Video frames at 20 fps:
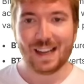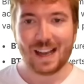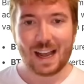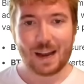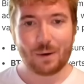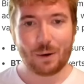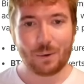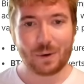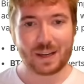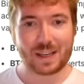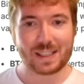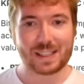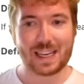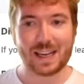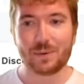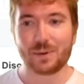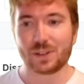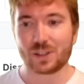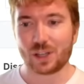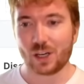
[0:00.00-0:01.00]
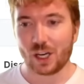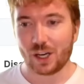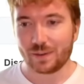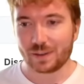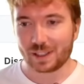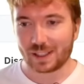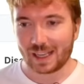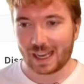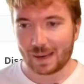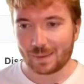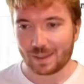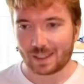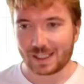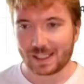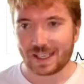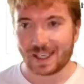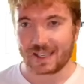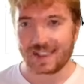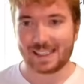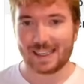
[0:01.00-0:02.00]
All we can see, if we just go over to the
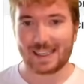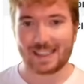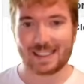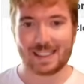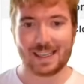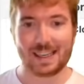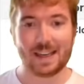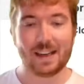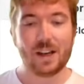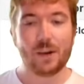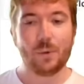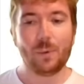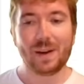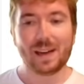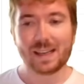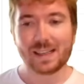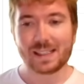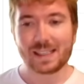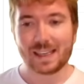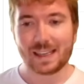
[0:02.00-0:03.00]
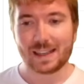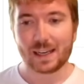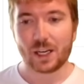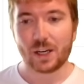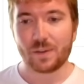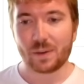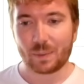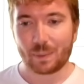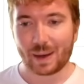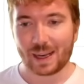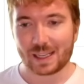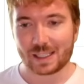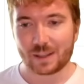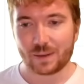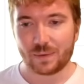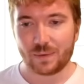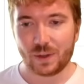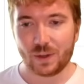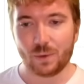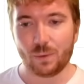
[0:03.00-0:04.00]
MSTR data here, we can see that over the
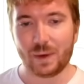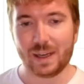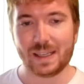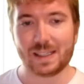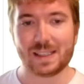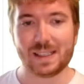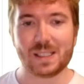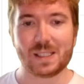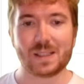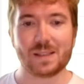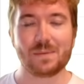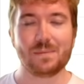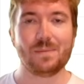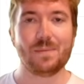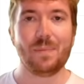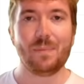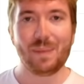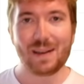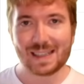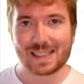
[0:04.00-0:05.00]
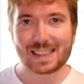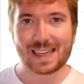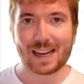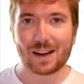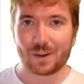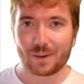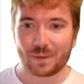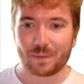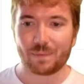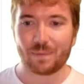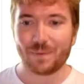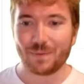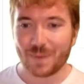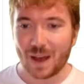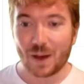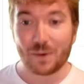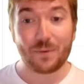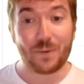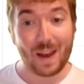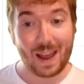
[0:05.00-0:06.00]
past few weeks, it's been down
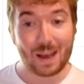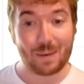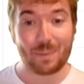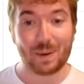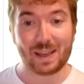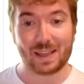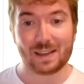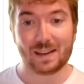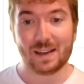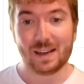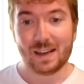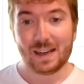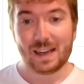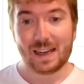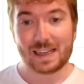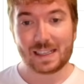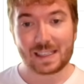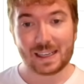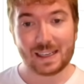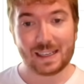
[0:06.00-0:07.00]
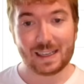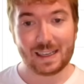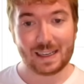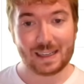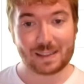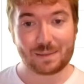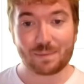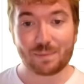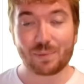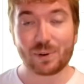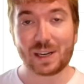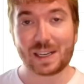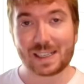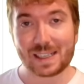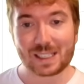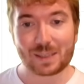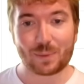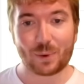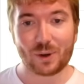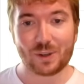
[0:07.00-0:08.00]
a fair bit. It's a pretty
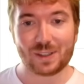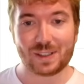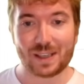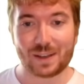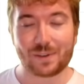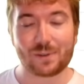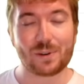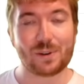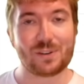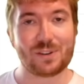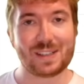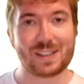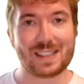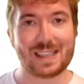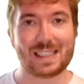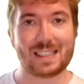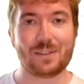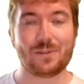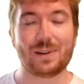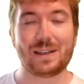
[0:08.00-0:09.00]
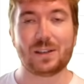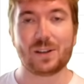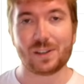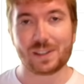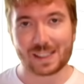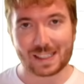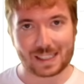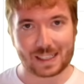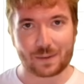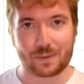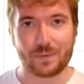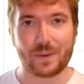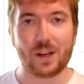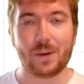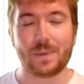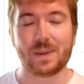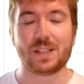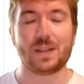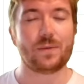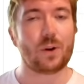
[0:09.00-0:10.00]
disappointing $363 as I
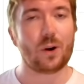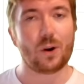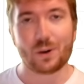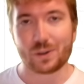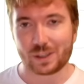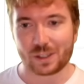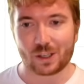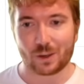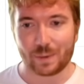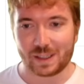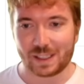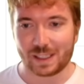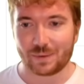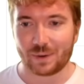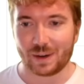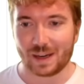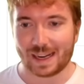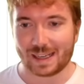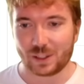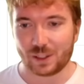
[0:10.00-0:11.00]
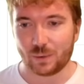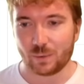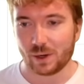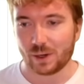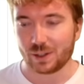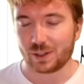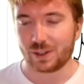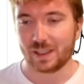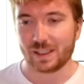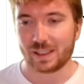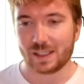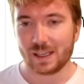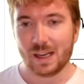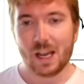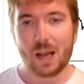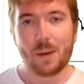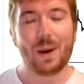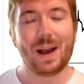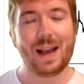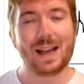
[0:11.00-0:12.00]
film this. Of course, it's going to be different as you watch this.
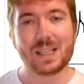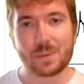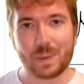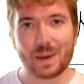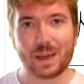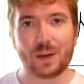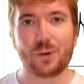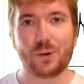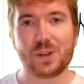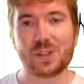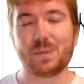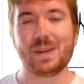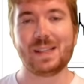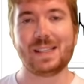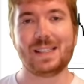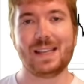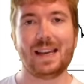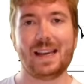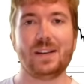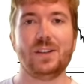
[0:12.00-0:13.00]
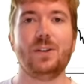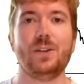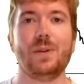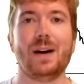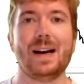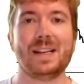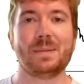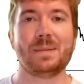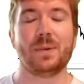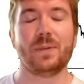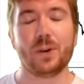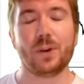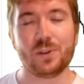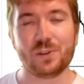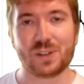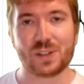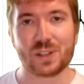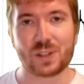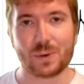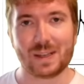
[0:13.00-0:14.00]
But as Bitcoin has been setting new highs above
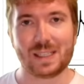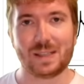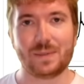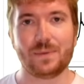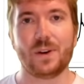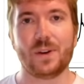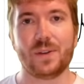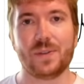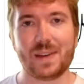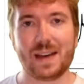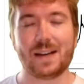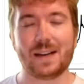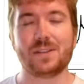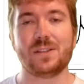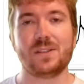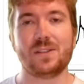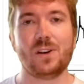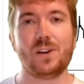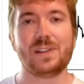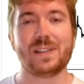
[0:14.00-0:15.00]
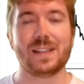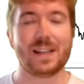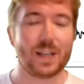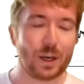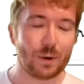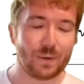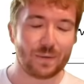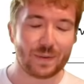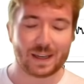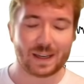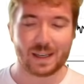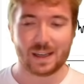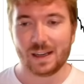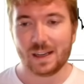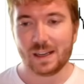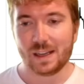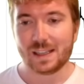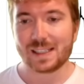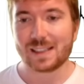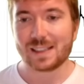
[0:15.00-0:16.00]
$124,000, I know we've had a
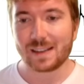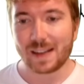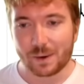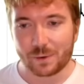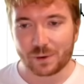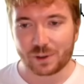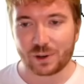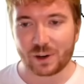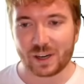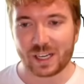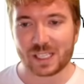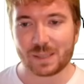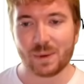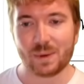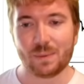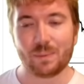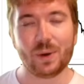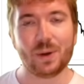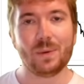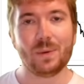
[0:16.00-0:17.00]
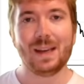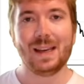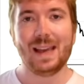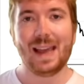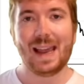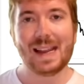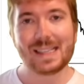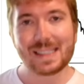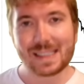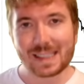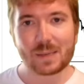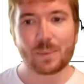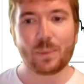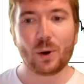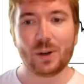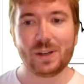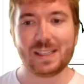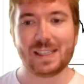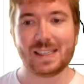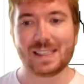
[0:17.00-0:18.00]
slight retracement, but it's
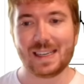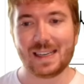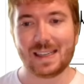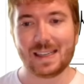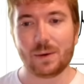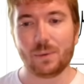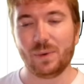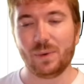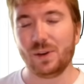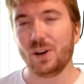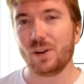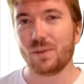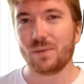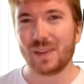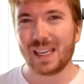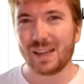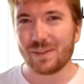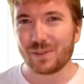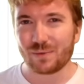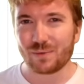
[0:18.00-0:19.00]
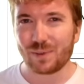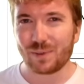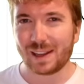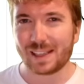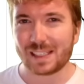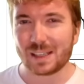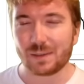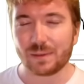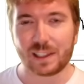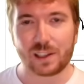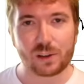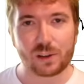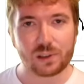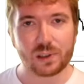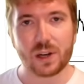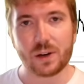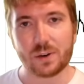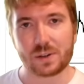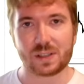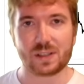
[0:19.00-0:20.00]
disappointing to see that we're not even relatively
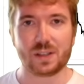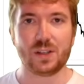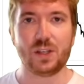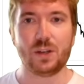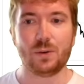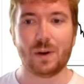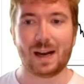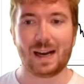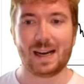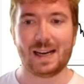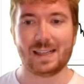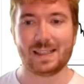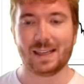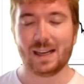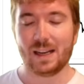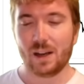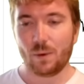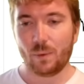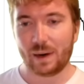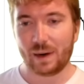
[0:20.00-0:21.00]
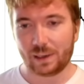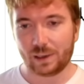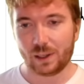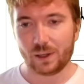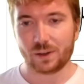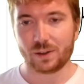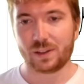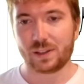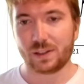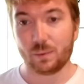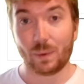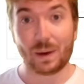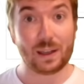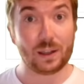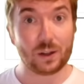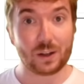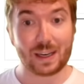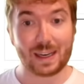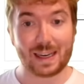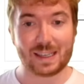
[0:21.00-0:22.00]
close to new highs when
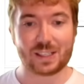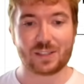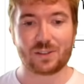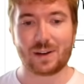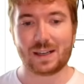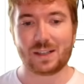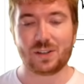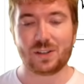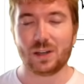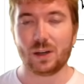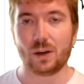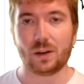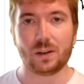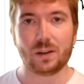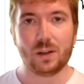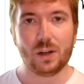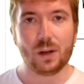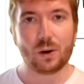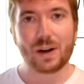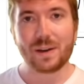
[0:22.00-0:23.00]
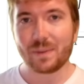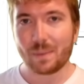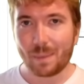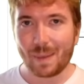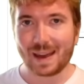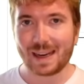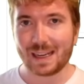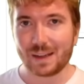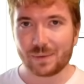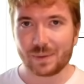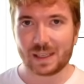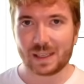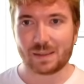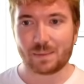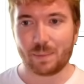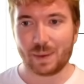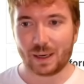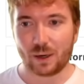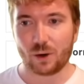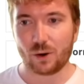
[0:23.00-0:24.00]
looking at Strategy or even many of these
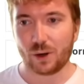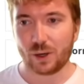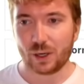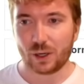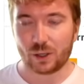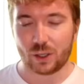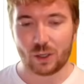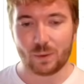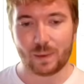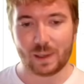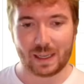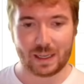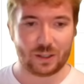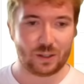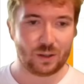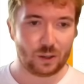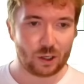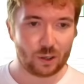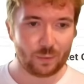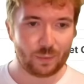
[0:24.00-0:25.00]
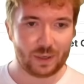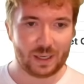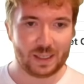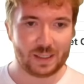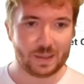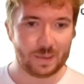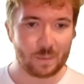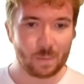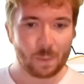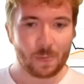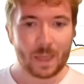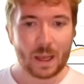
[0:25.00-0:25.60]
Bitcoin accumulation companies.